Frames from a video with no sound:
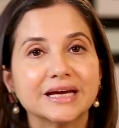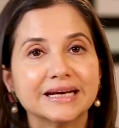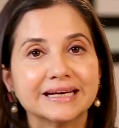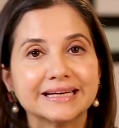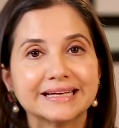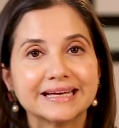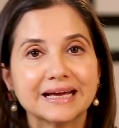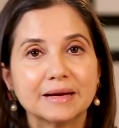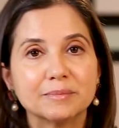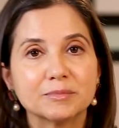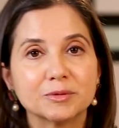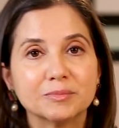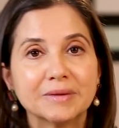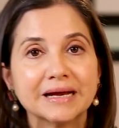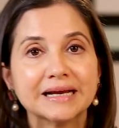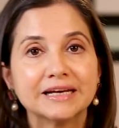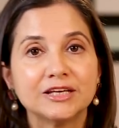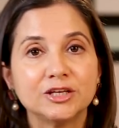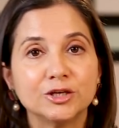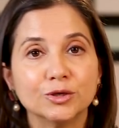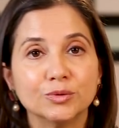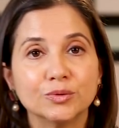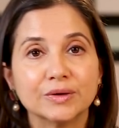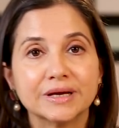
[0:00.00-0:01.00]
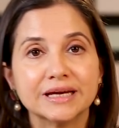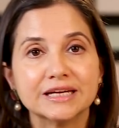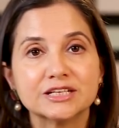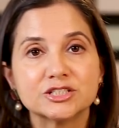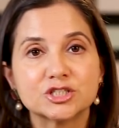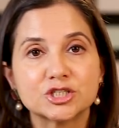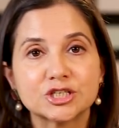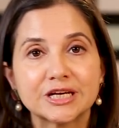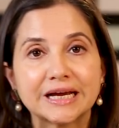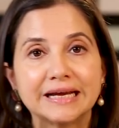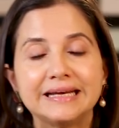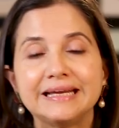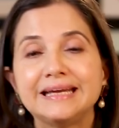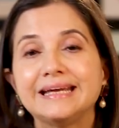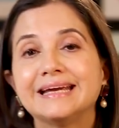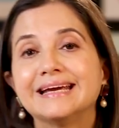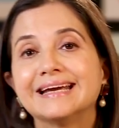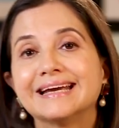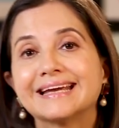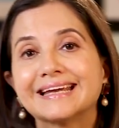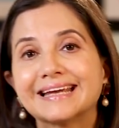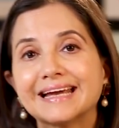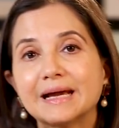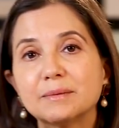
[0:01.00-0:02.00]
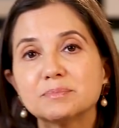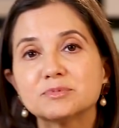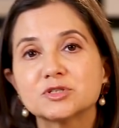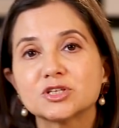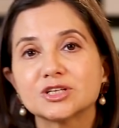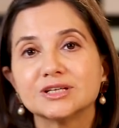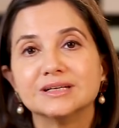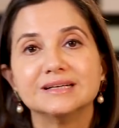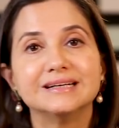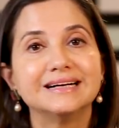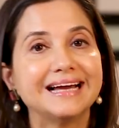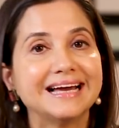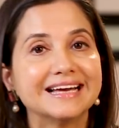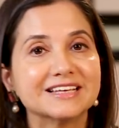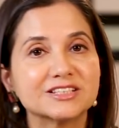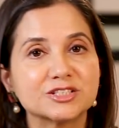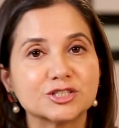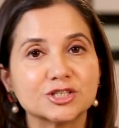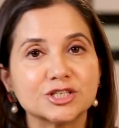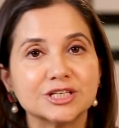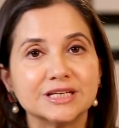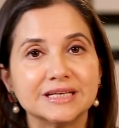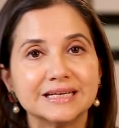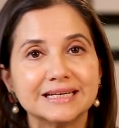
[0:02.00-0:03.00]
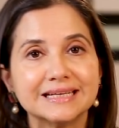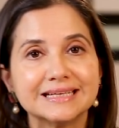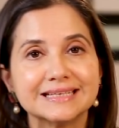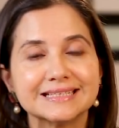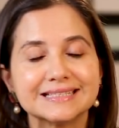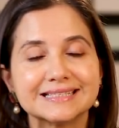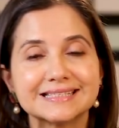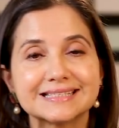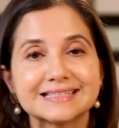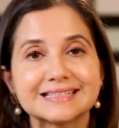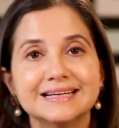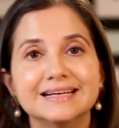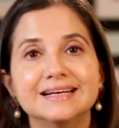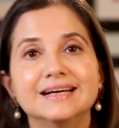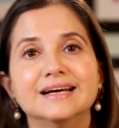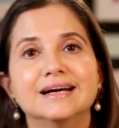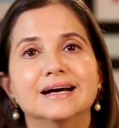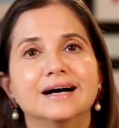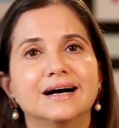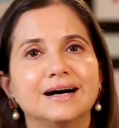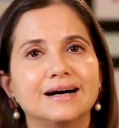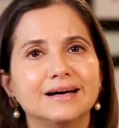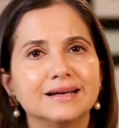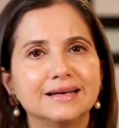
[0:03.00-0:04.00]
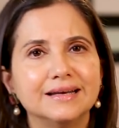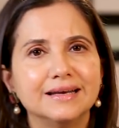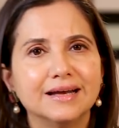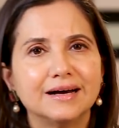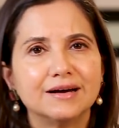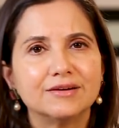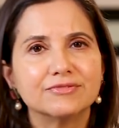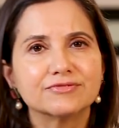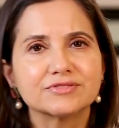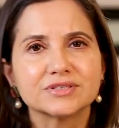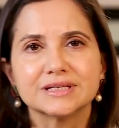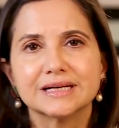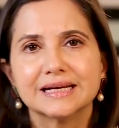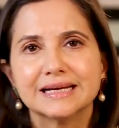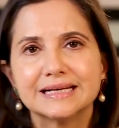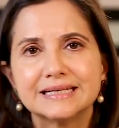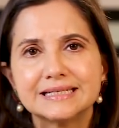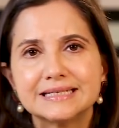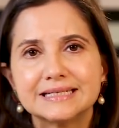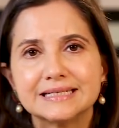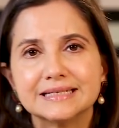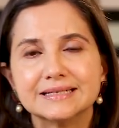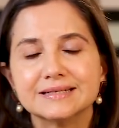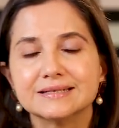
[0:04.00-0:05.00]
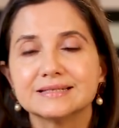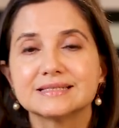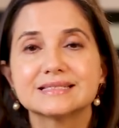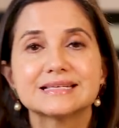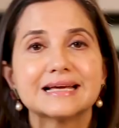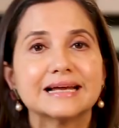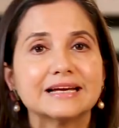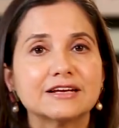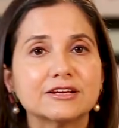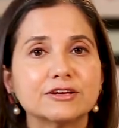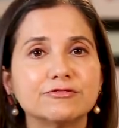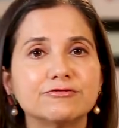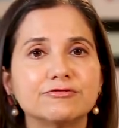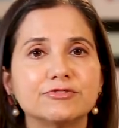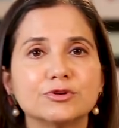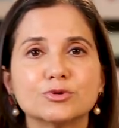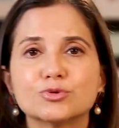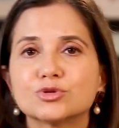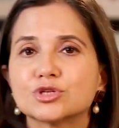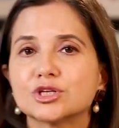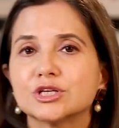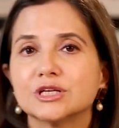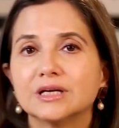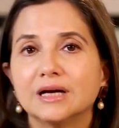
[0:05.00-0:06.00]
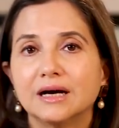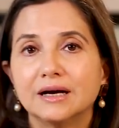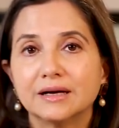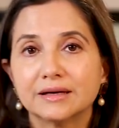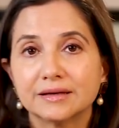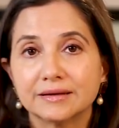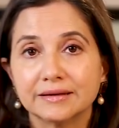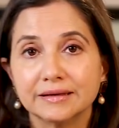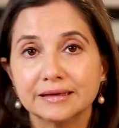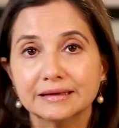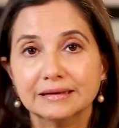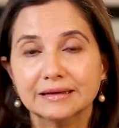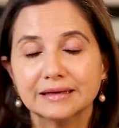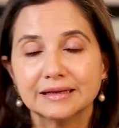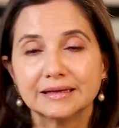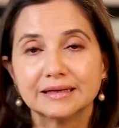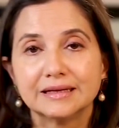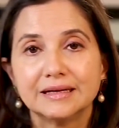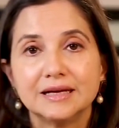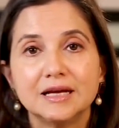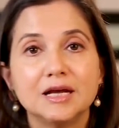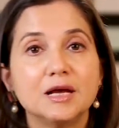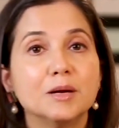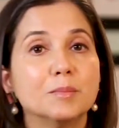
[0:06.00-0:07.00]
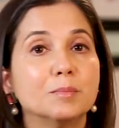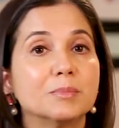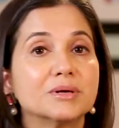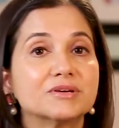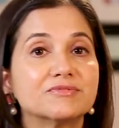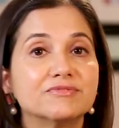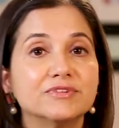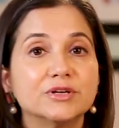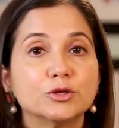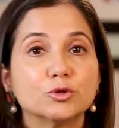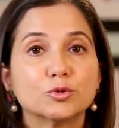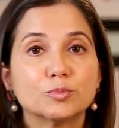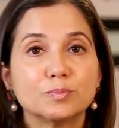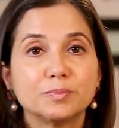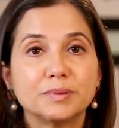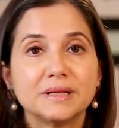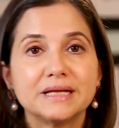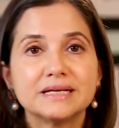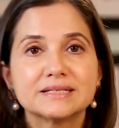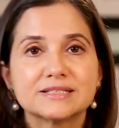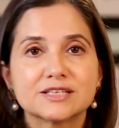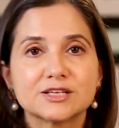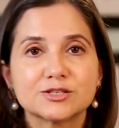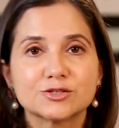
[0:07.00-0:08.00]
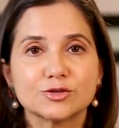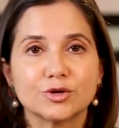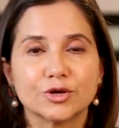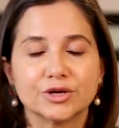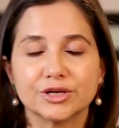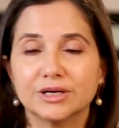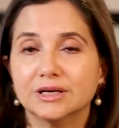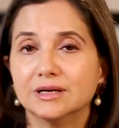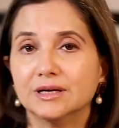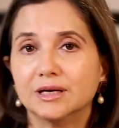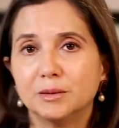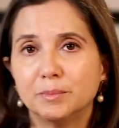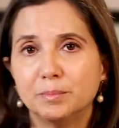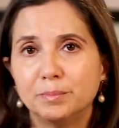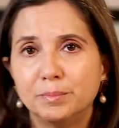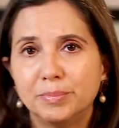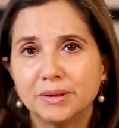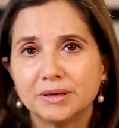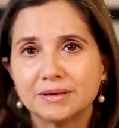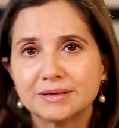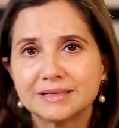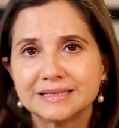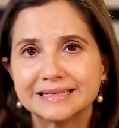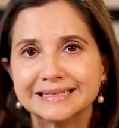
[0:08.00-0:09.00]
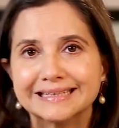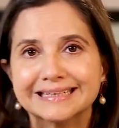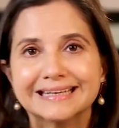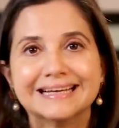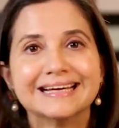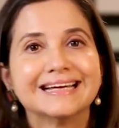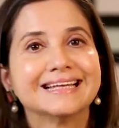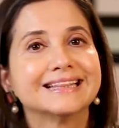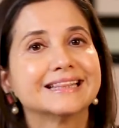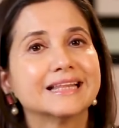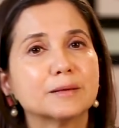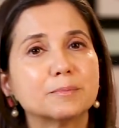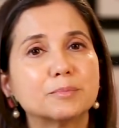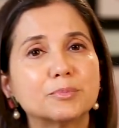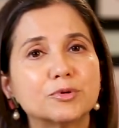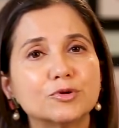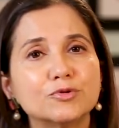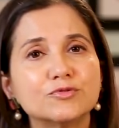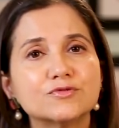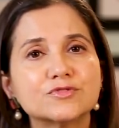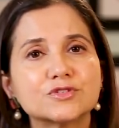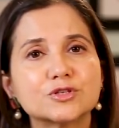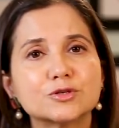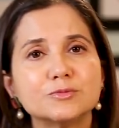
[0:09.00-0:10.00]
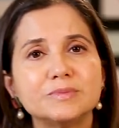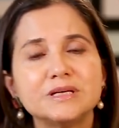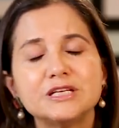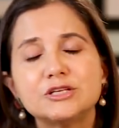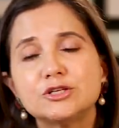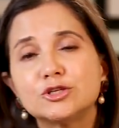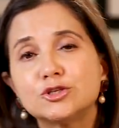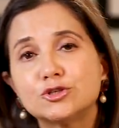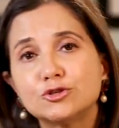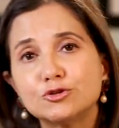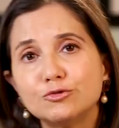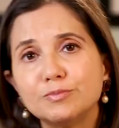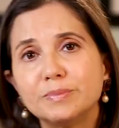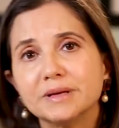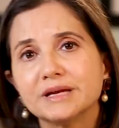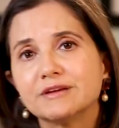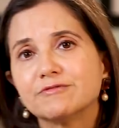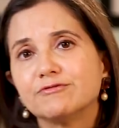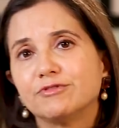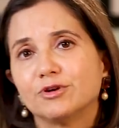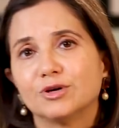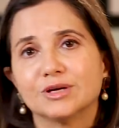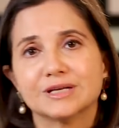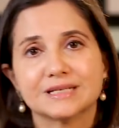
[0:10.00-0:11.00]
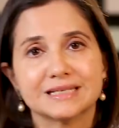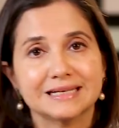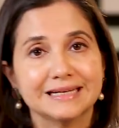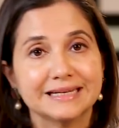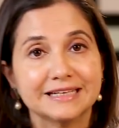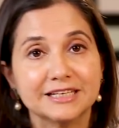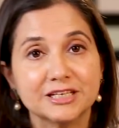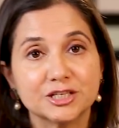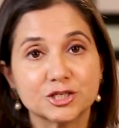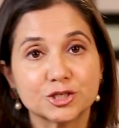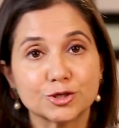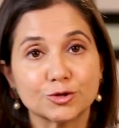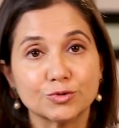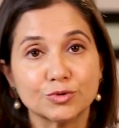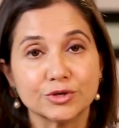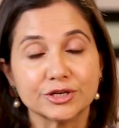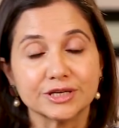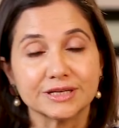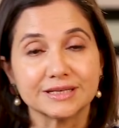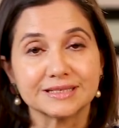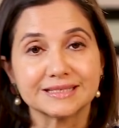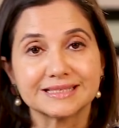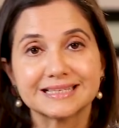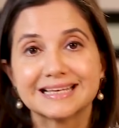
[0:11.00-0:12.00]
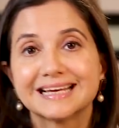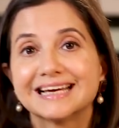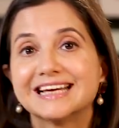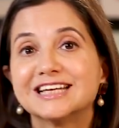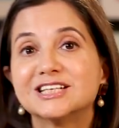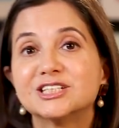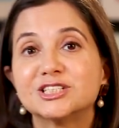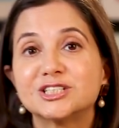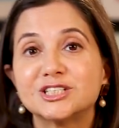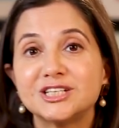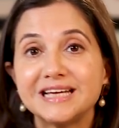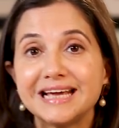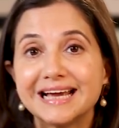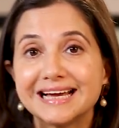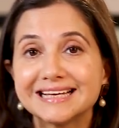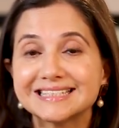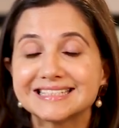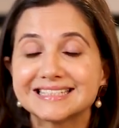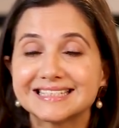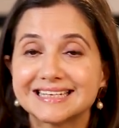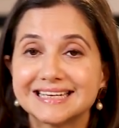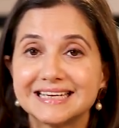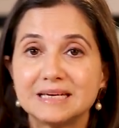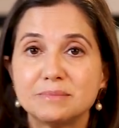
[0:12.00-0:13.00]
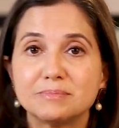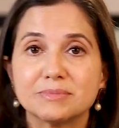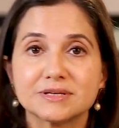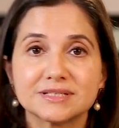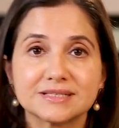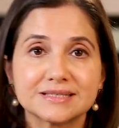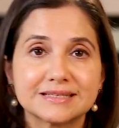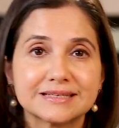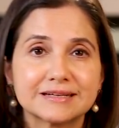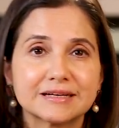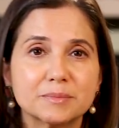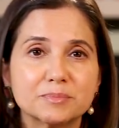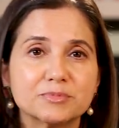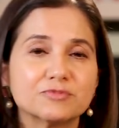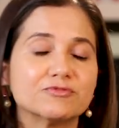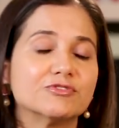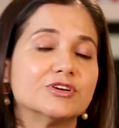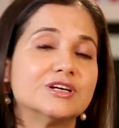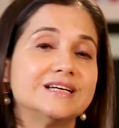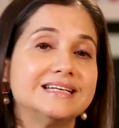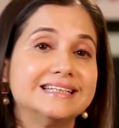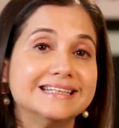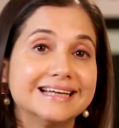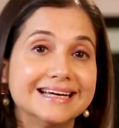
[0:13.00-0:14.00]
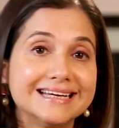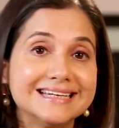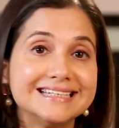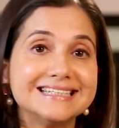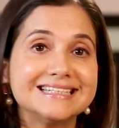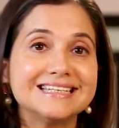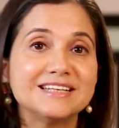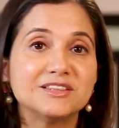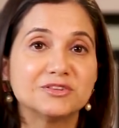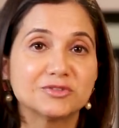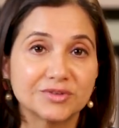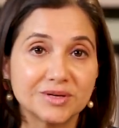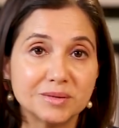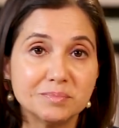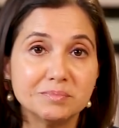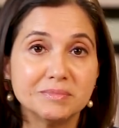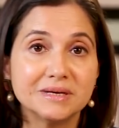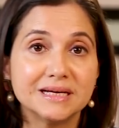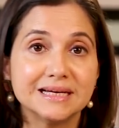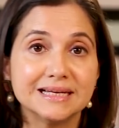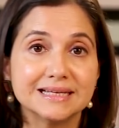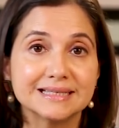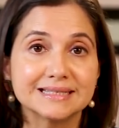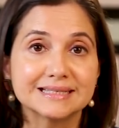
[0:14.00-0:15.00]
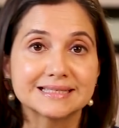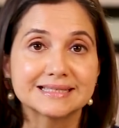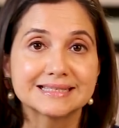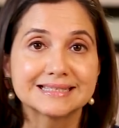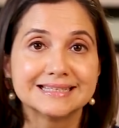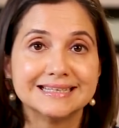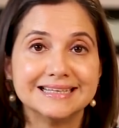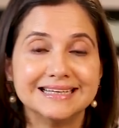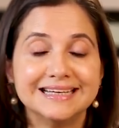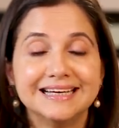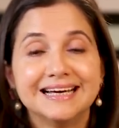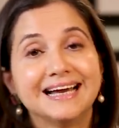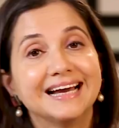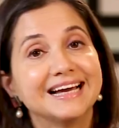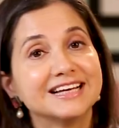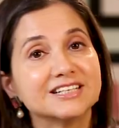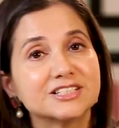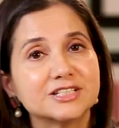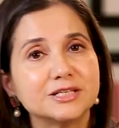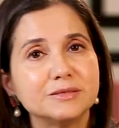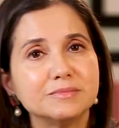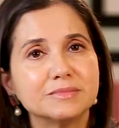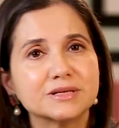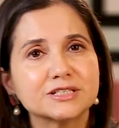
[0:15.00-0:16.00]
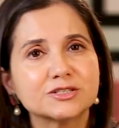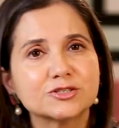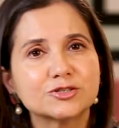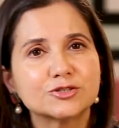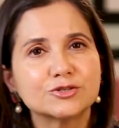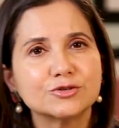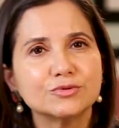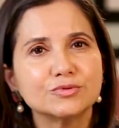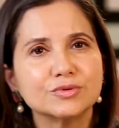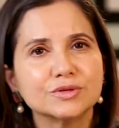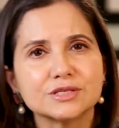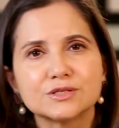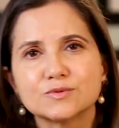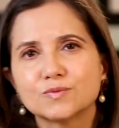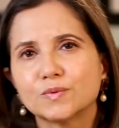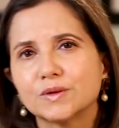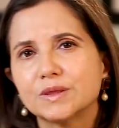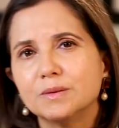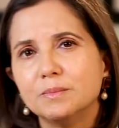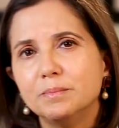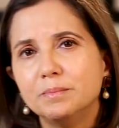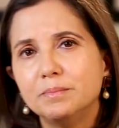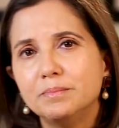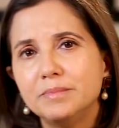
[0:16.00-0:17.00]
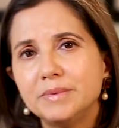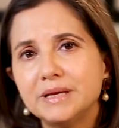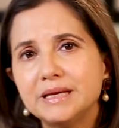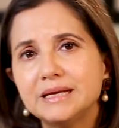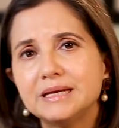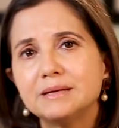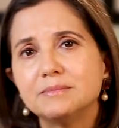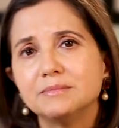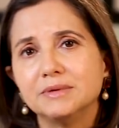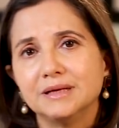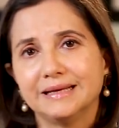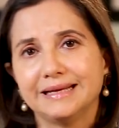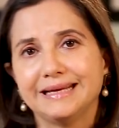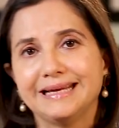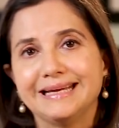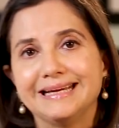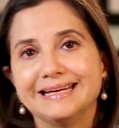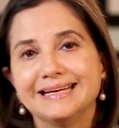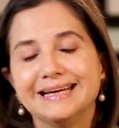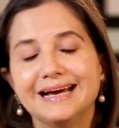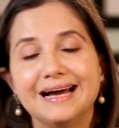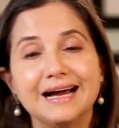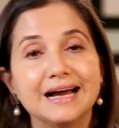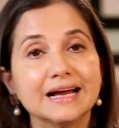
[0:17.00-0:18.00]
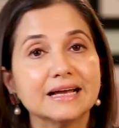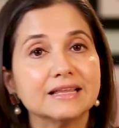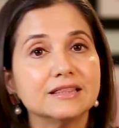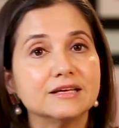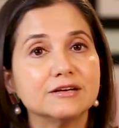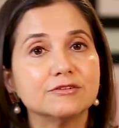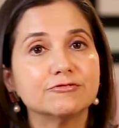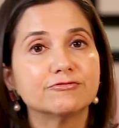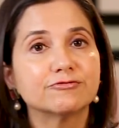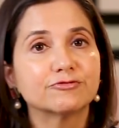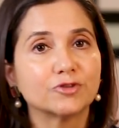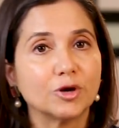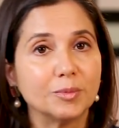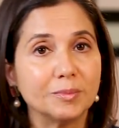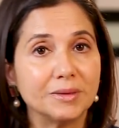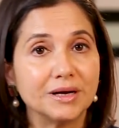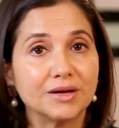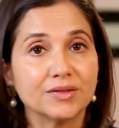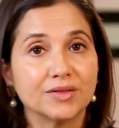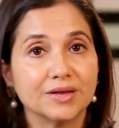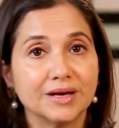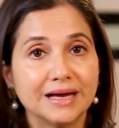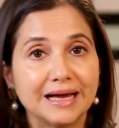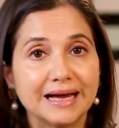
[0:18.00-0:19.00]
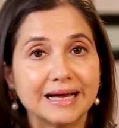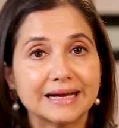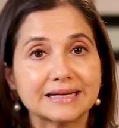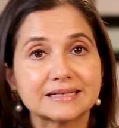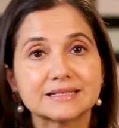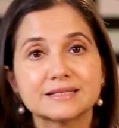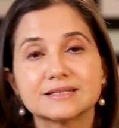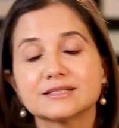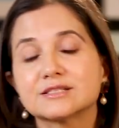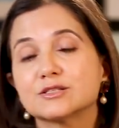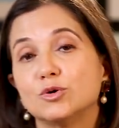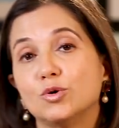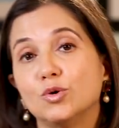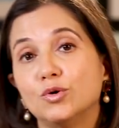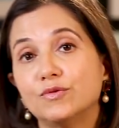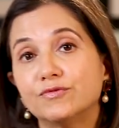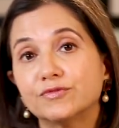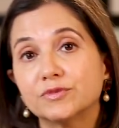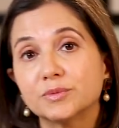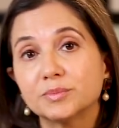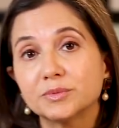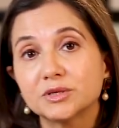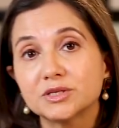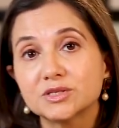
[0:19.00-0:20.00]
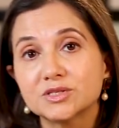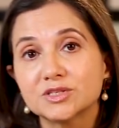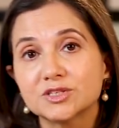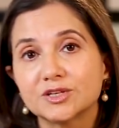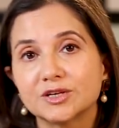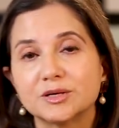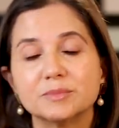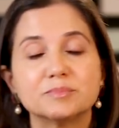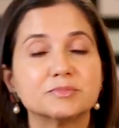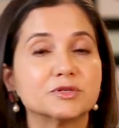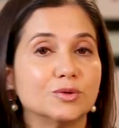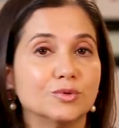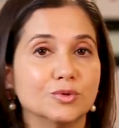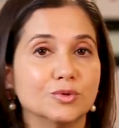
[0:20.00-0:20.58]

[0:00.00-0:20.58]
and cameraman Yogesh Jenny capture her as she is. Her laughter and tears and confusion are real. But Vinod places on her a burden that proves to be too big for her tiny shoulders. She has to keep us gripped for 93 minutes. And she must do this with minimal aid either from other actors or from the script,